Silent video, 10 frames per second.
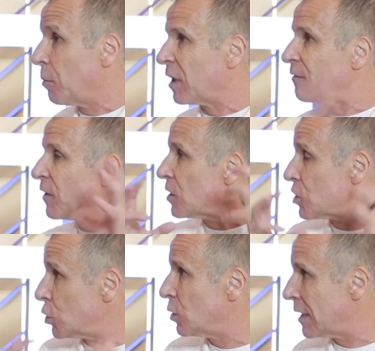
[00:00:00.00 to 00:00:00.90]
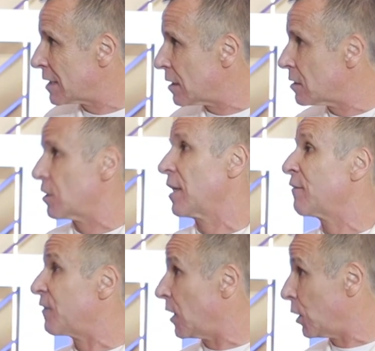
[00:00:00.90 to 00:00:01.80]
But first you listen so
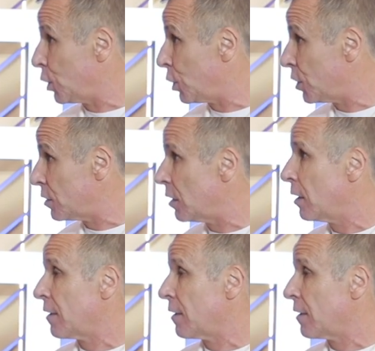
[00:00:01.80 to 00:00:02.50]
they feel heard,